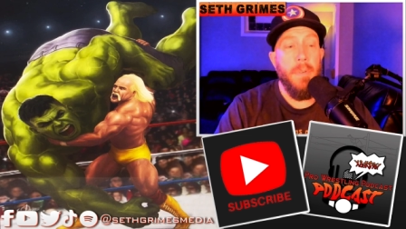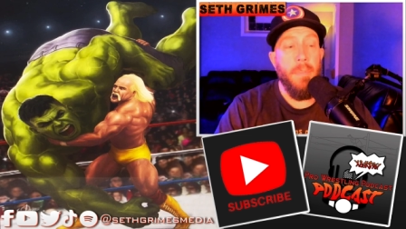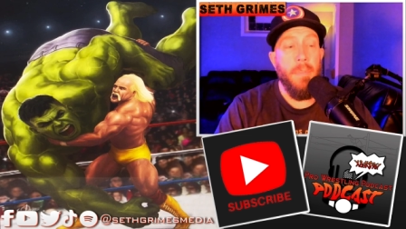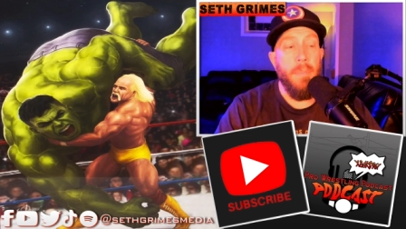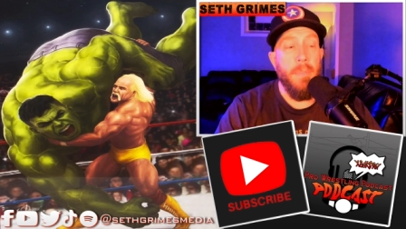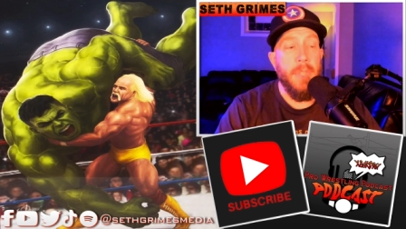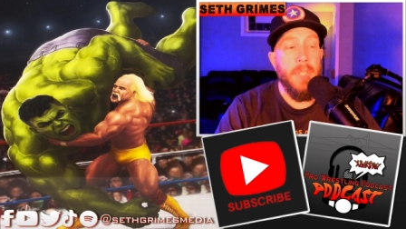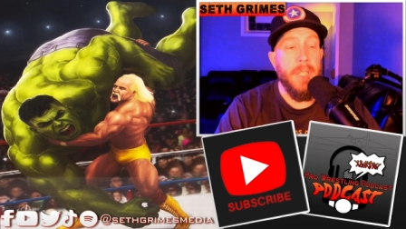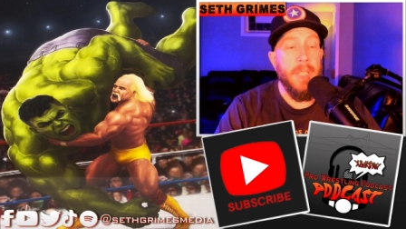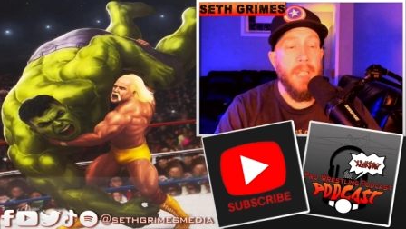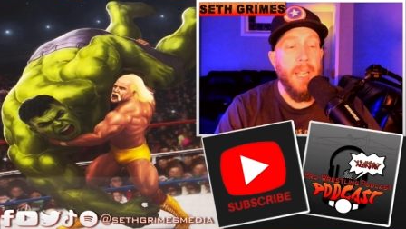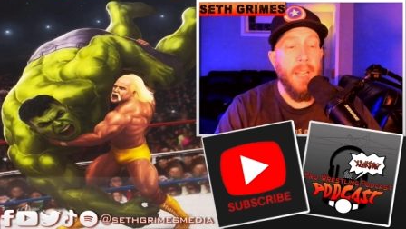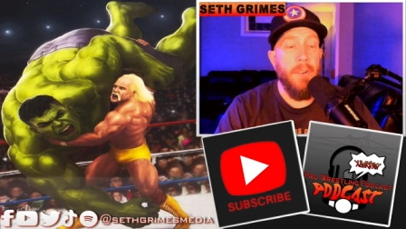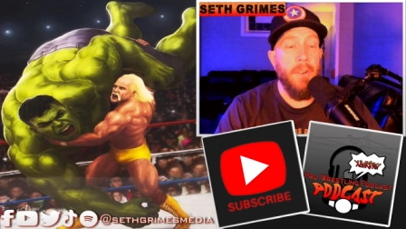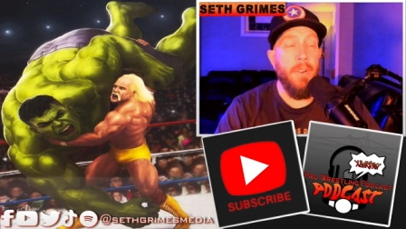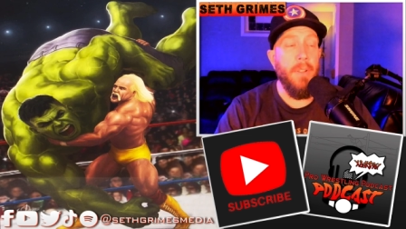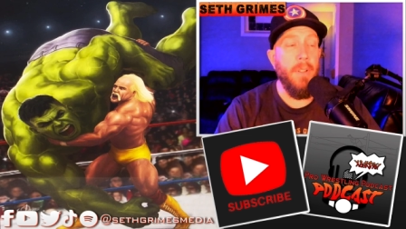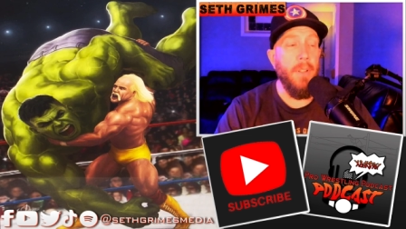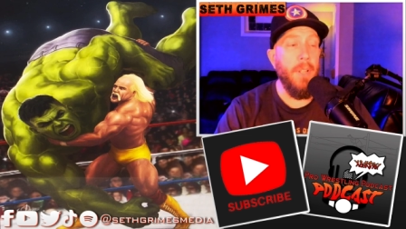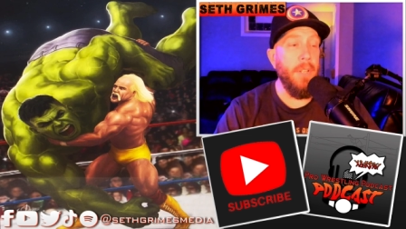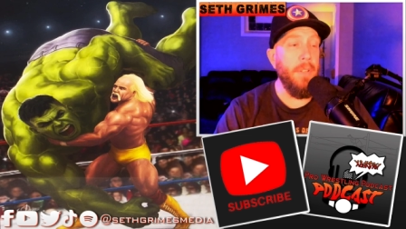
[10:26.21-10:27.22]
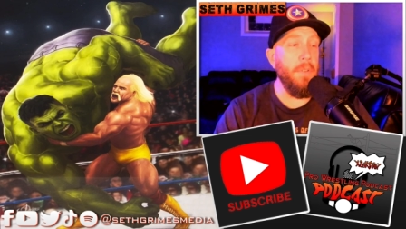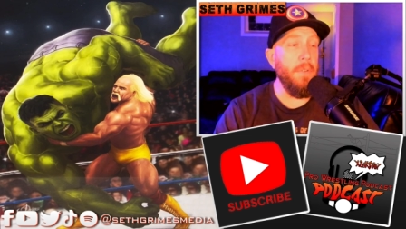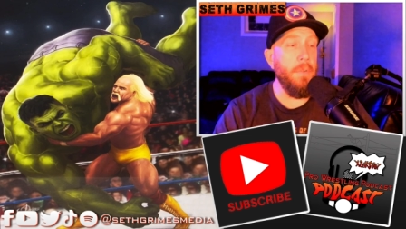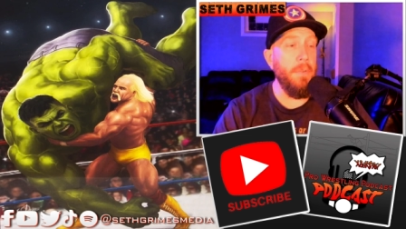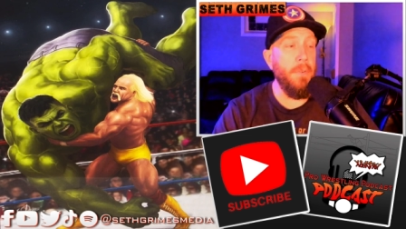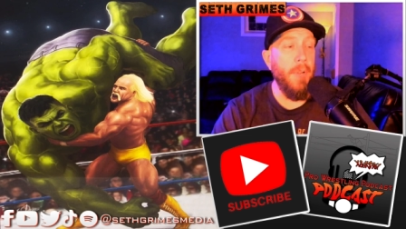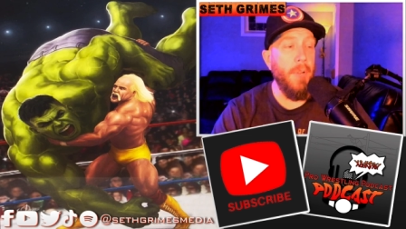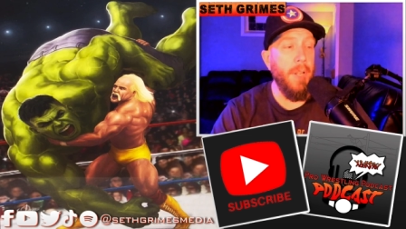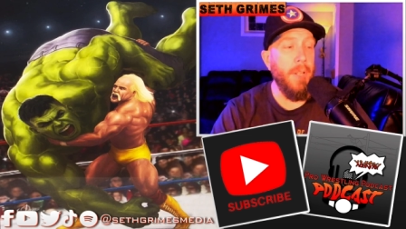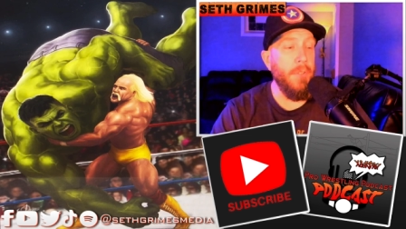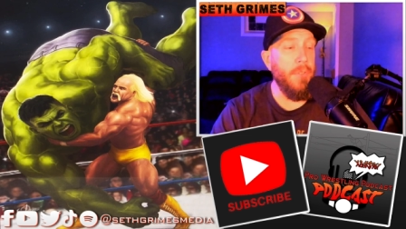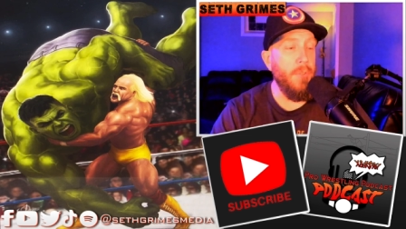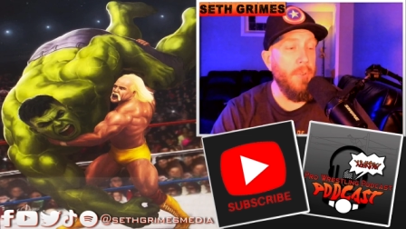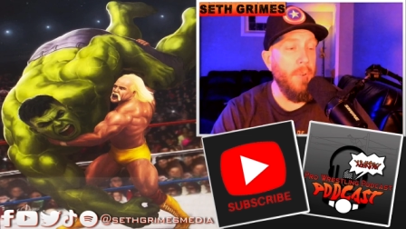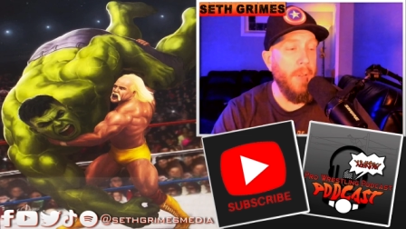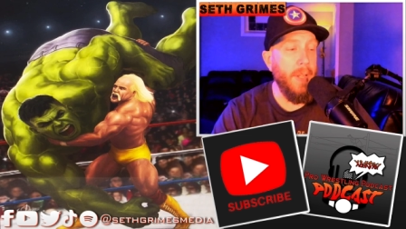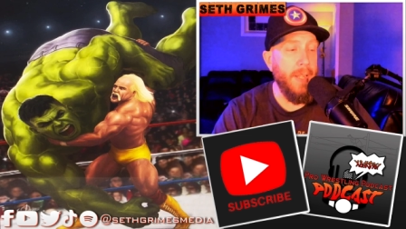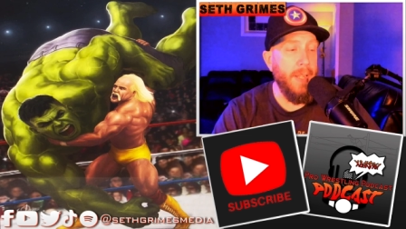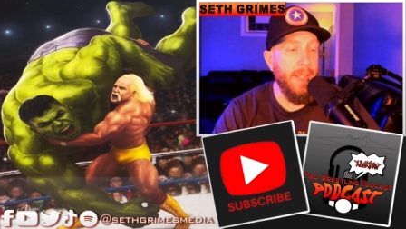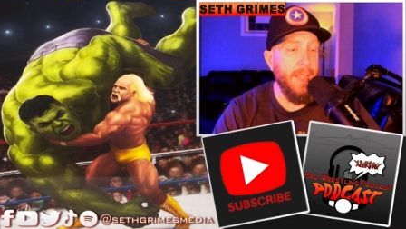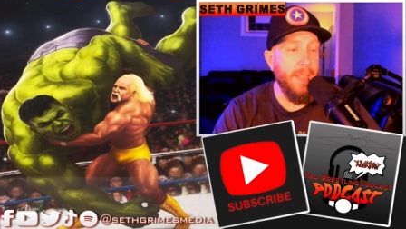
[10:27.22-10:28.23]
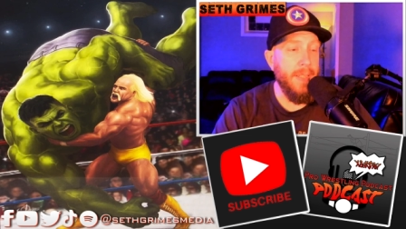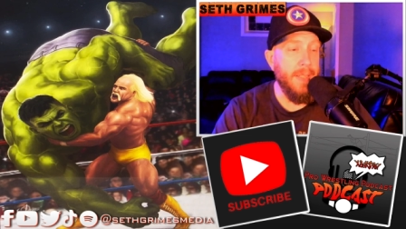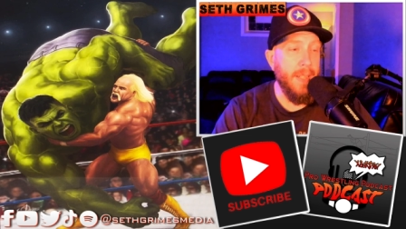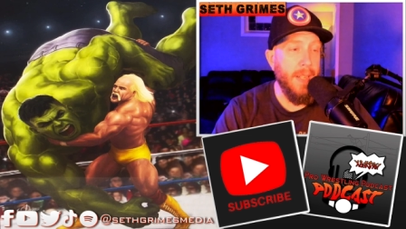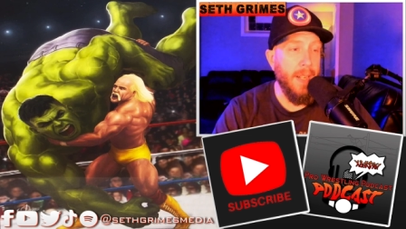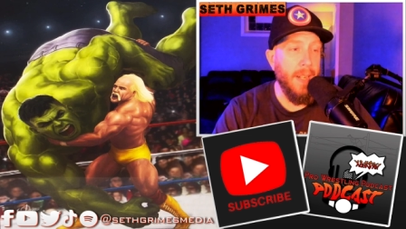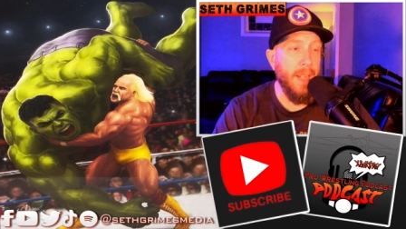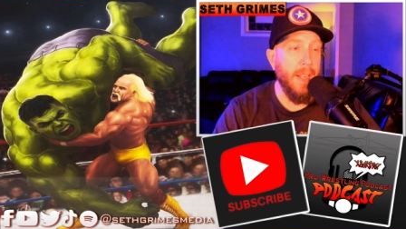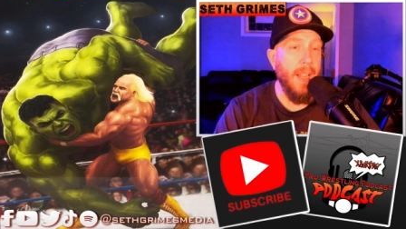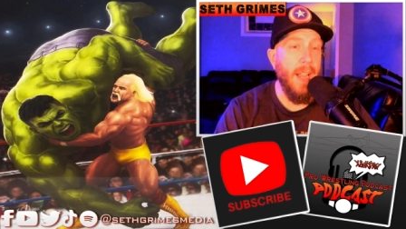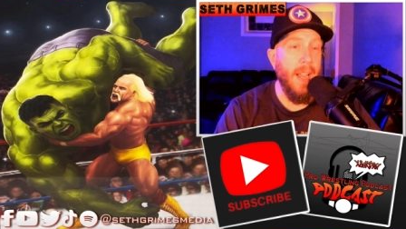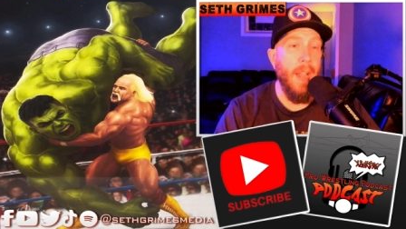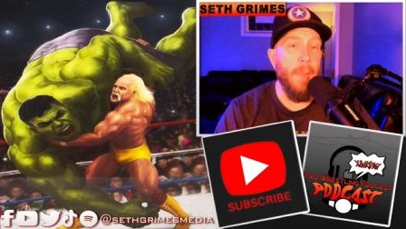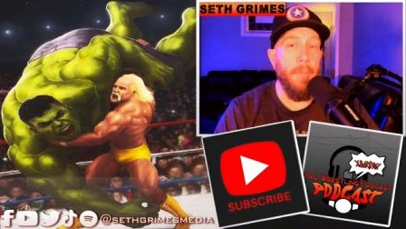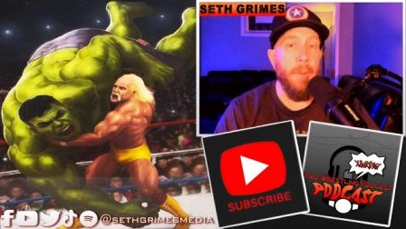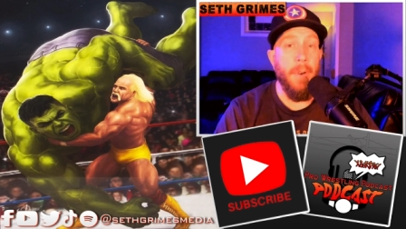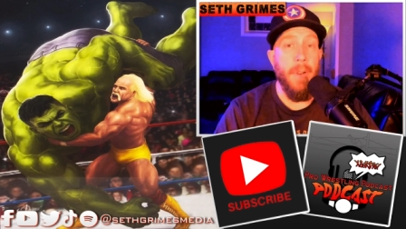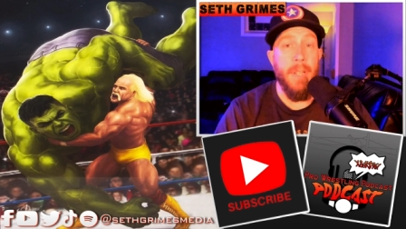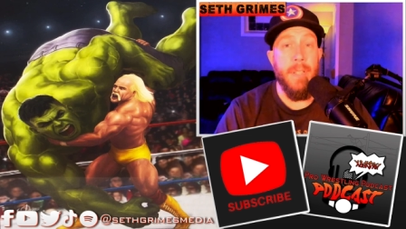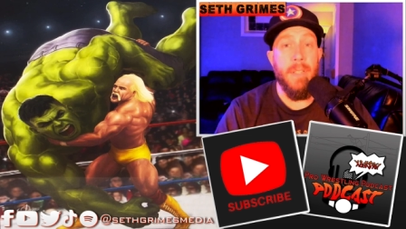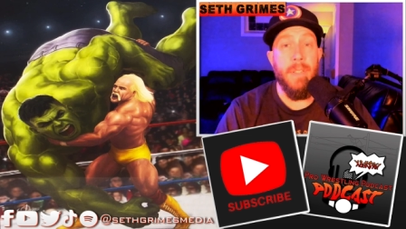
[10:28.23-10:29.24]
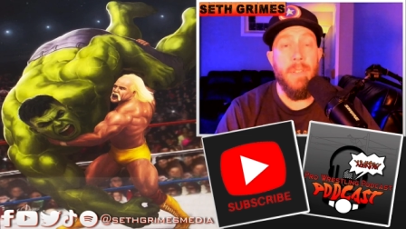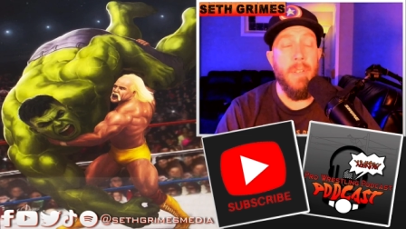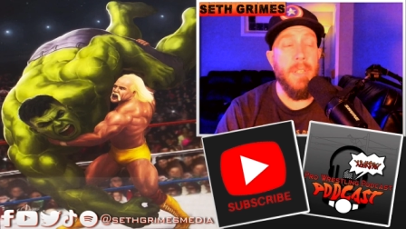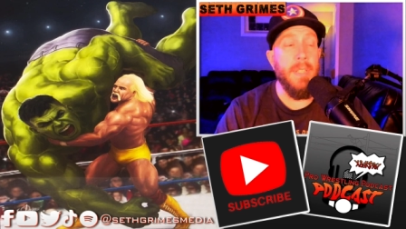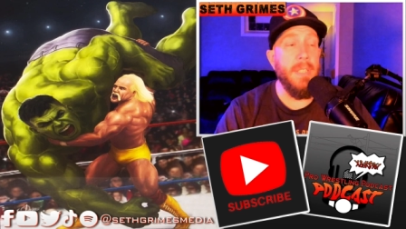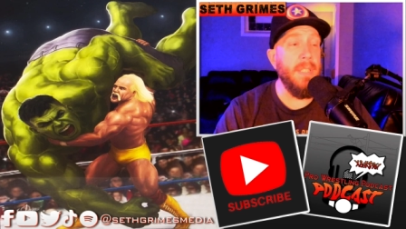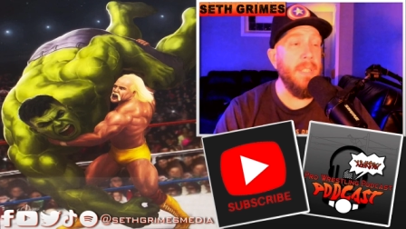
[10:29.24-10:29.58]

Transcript: But I really do enjoy these kind of copyright stories.